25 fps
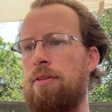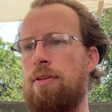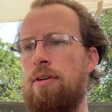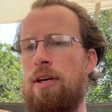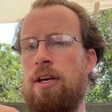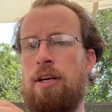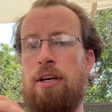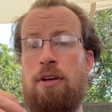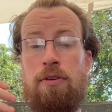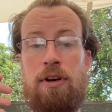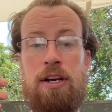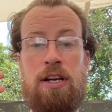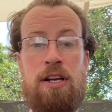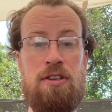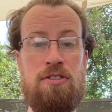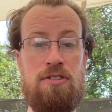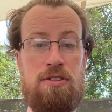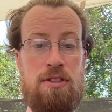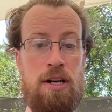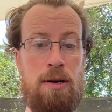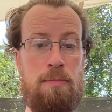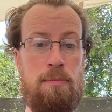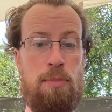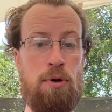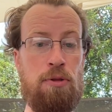ingredients
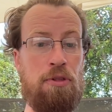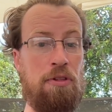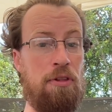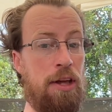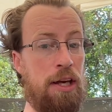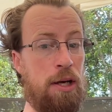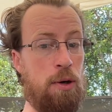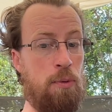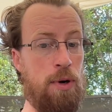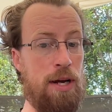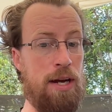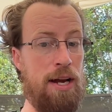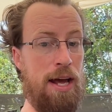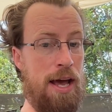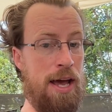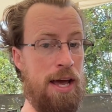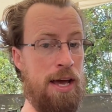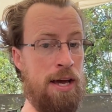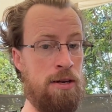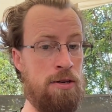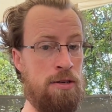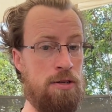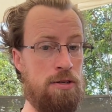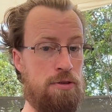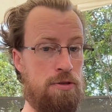that are both liquid
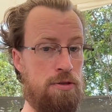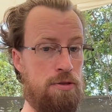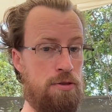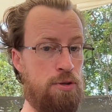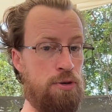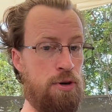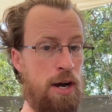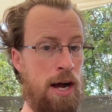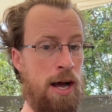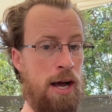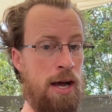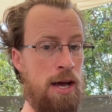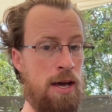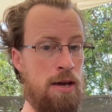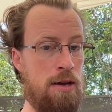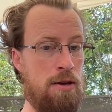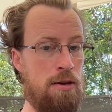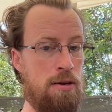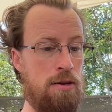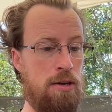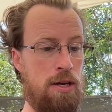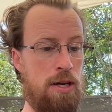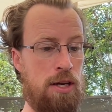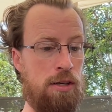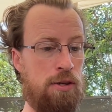and dry
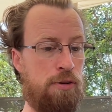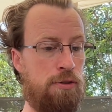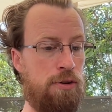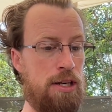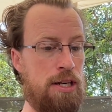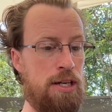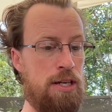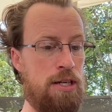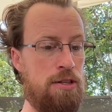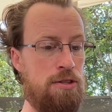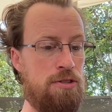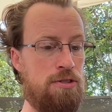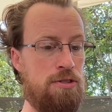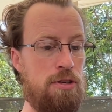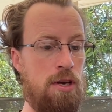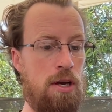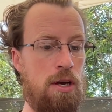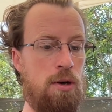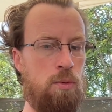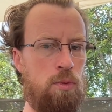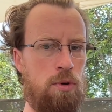ingredients